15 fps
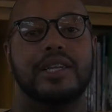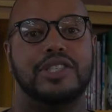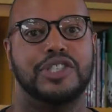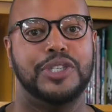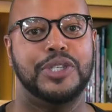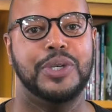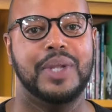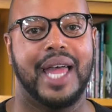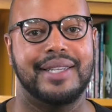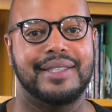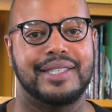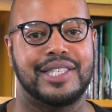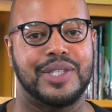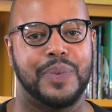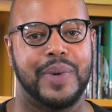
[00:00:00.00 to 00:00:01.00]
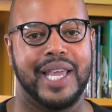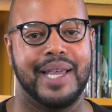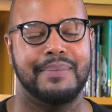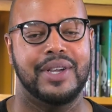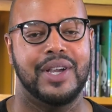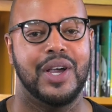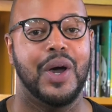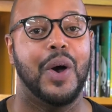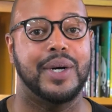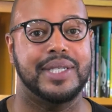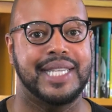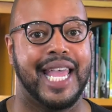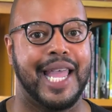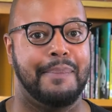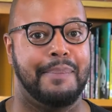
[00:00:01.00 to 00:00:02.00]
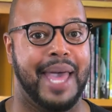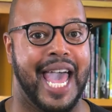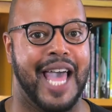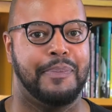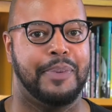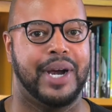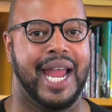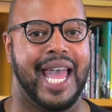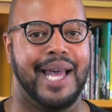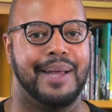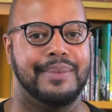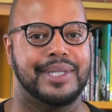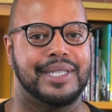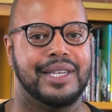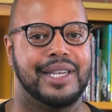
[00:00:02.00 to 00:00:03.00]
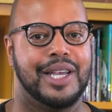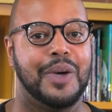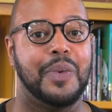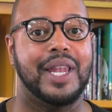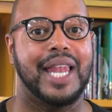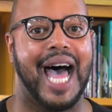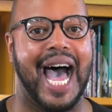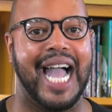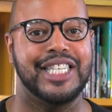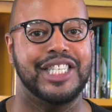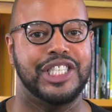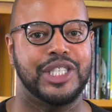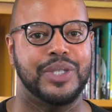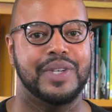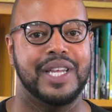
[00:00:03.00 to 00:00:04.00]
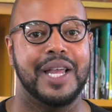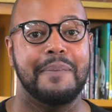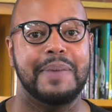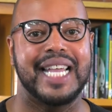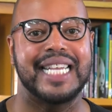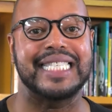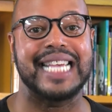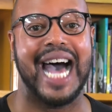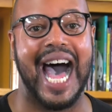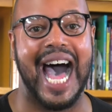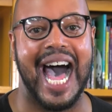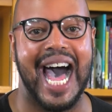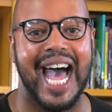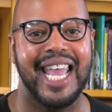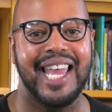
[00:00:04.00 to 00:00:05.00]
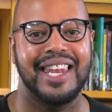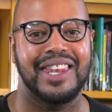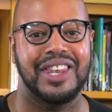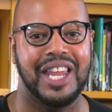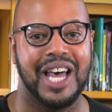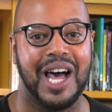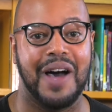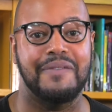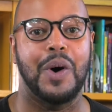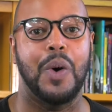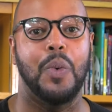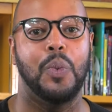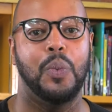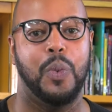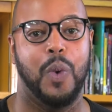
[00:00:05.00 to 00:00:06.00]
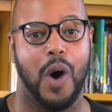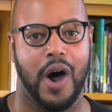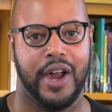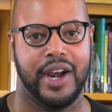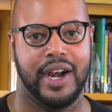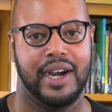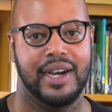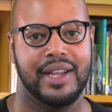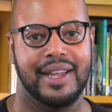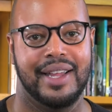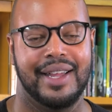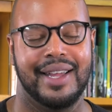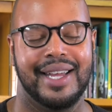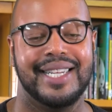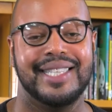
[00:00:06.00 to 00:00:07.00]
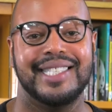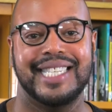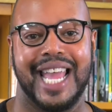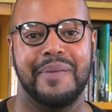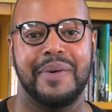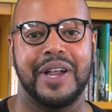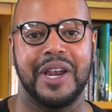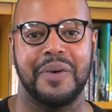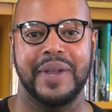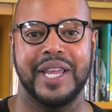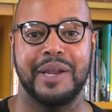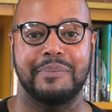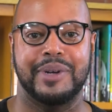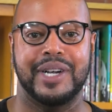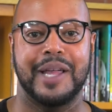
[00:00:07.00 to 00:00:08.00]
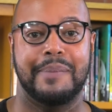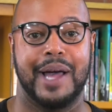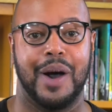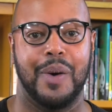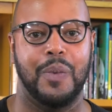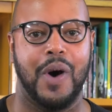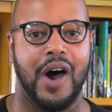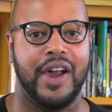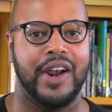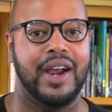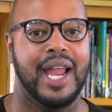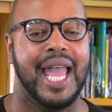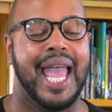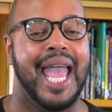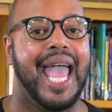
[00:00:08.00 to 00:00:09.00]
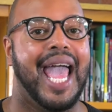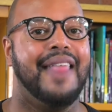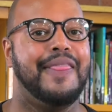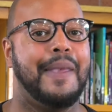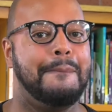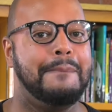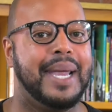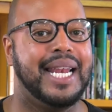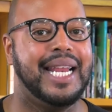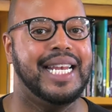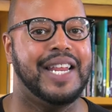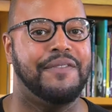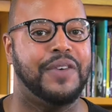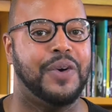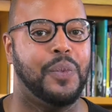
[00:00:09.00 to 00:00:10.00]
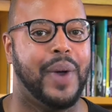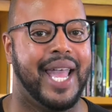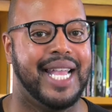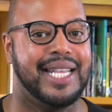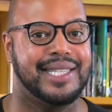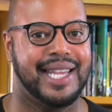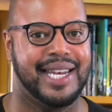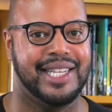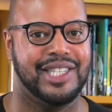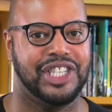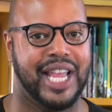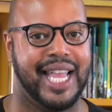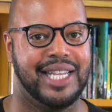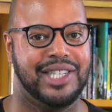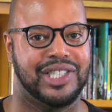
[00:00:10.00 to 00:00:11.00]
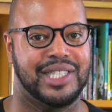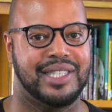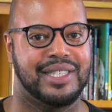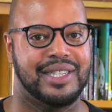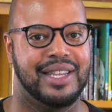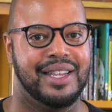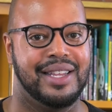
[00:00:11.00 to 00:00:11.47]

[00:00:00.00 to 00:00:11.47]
Do you like to swim or take a bath perhaps? Well, I do because I love water. Today we're going to read a book about water and the many different ways that it changes.